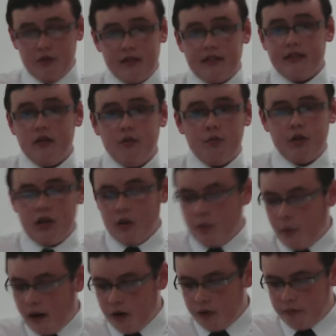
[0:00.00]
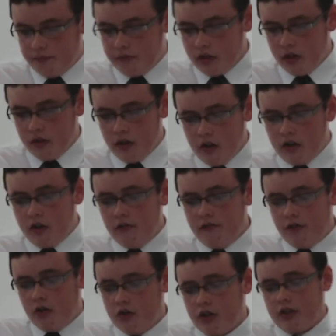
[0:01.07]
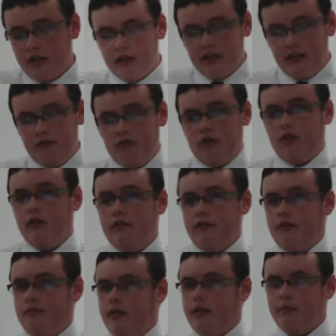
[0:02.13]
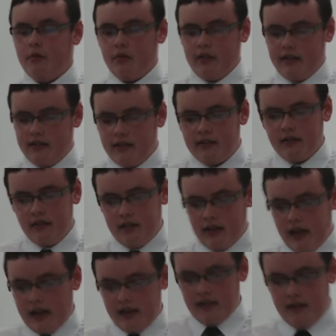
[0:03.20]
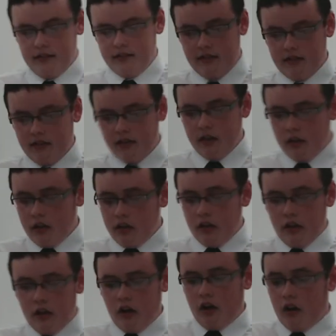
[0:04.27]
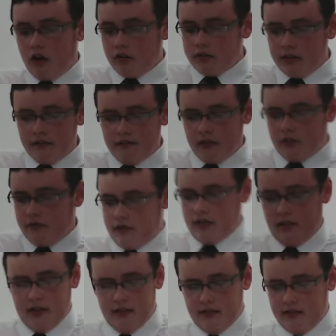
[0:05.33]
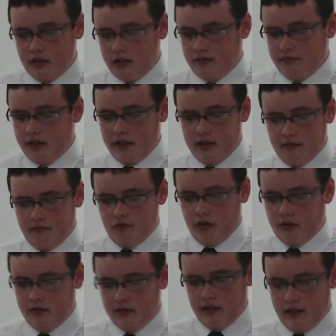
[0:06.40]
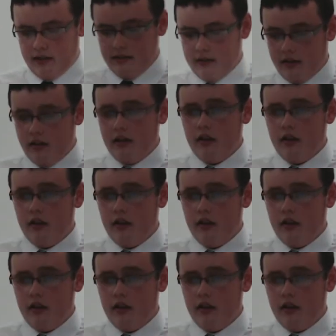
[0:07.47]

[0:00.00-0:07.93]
would still work well. Unfortunately, for a lot of young people, this isn't the case. A lot aren't involved in the decision-making process,